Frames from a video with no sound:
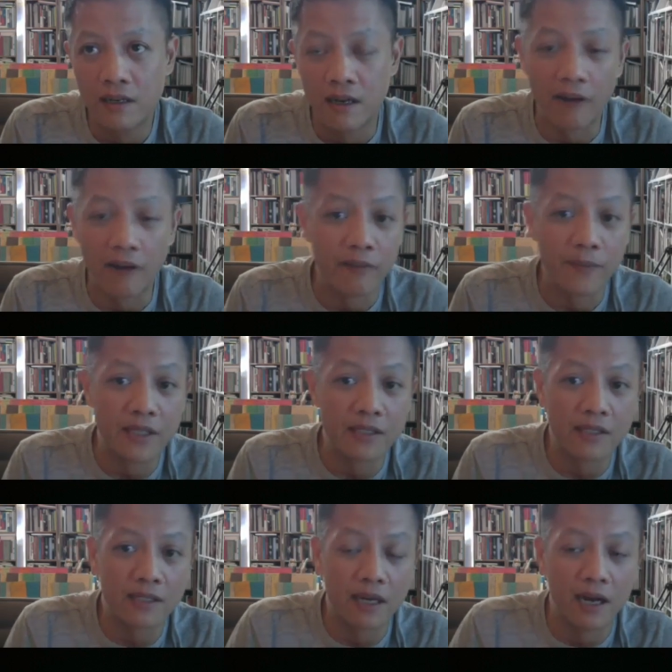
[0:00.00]

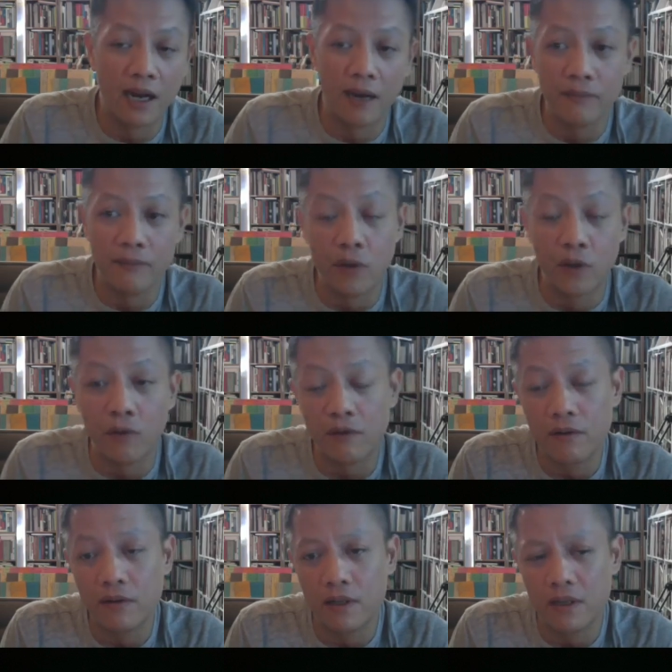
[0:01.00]
governments um, don't
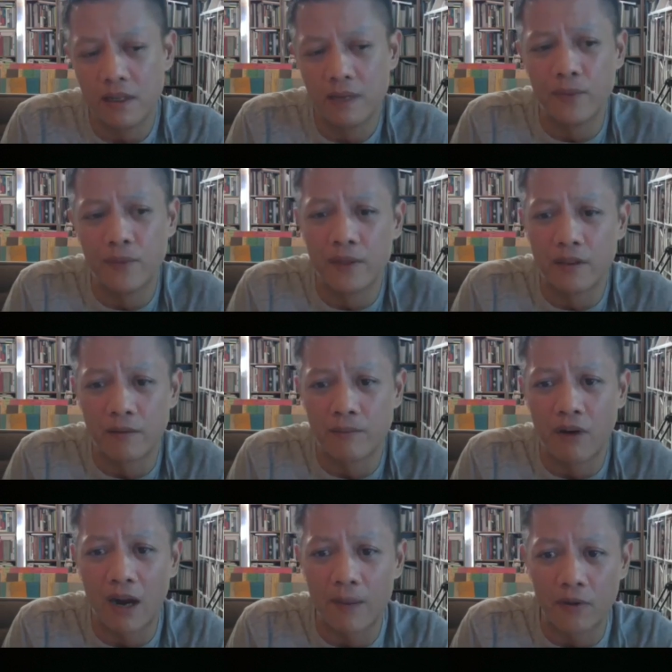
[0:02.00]
implement their
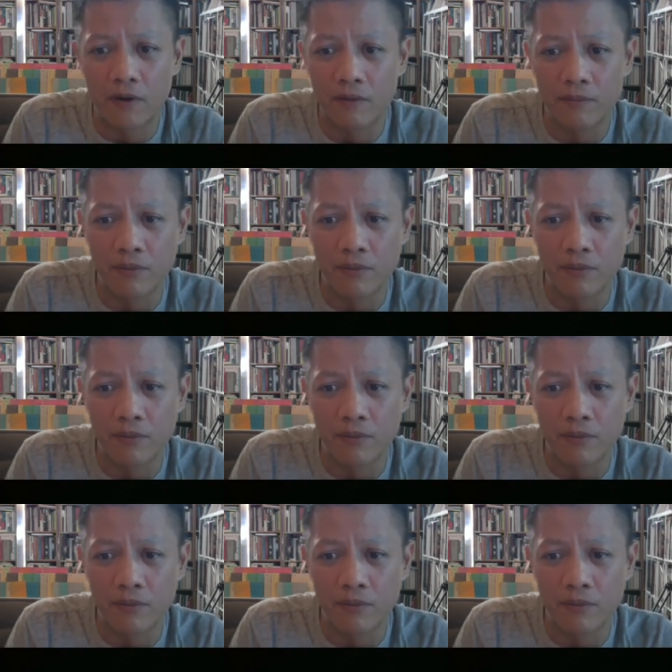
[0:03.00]
proper